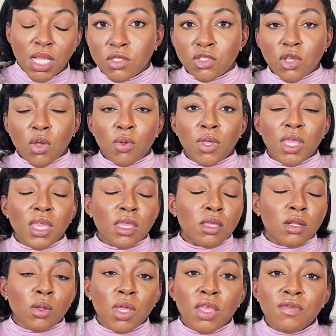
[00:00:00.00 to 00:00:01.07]
So,
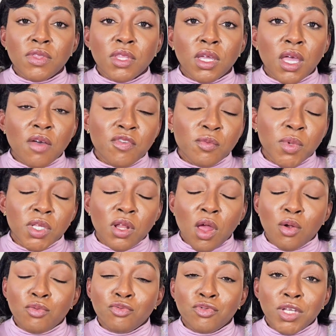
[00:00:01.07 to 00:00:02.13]
even the government
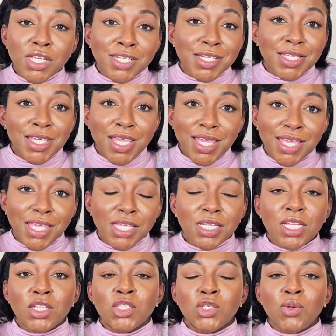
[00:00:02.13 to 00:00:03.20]
are really
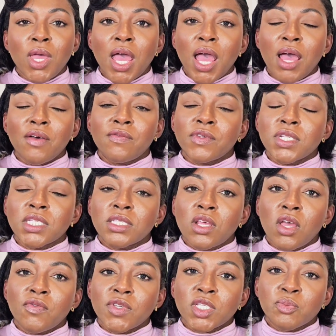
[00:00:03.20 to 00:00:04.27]
keen to have
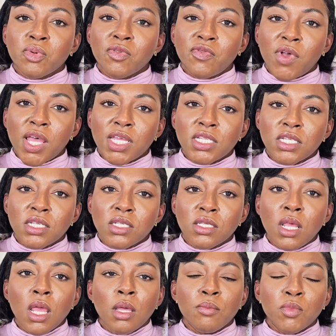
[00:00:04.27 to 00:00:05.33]
service providers
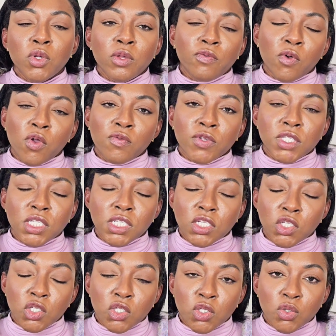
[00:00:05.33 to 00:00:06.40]
move over to
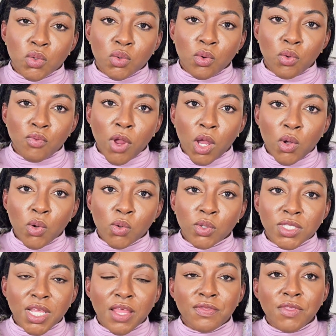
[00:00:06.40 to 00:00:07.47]
digital
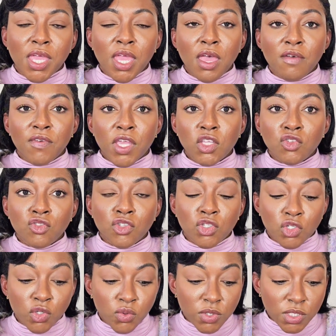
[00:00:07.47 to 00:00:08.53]
records, and they have
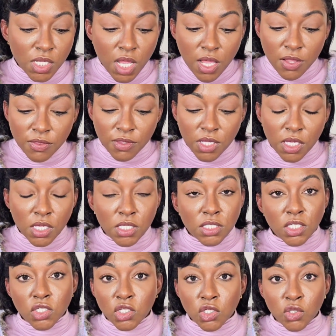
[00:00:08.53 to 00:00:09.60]
introduced the
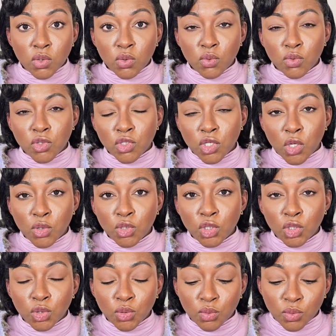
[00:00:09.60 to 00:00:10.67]
Digital
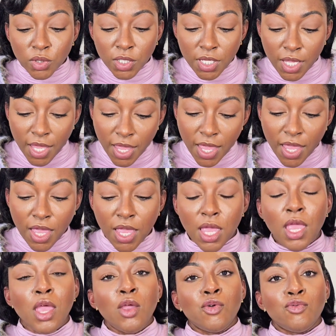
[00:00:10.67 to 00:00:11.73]
Social Care
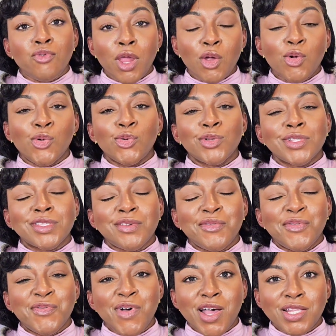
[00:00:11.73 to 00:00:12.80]
Records
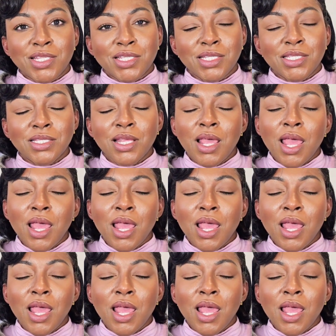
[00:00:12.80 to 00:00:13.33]
funds,